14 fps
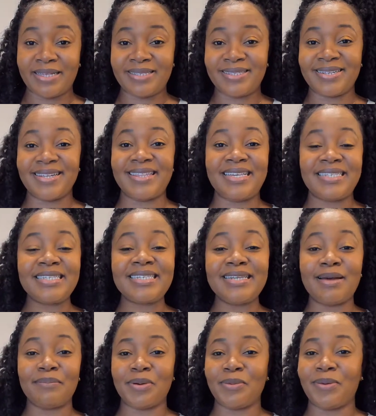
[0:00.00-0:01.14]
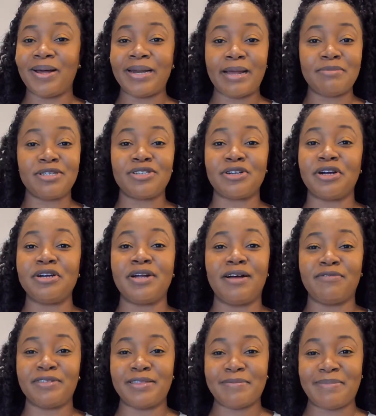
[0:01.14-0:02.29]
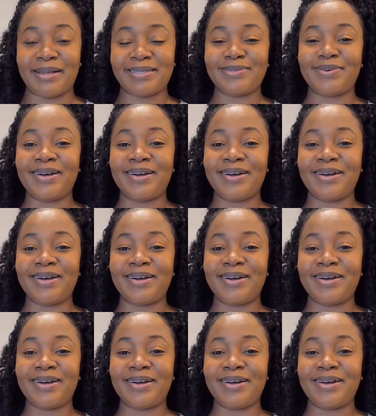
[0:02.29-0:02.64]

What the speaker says: This is number one. I'm starting off with the best one.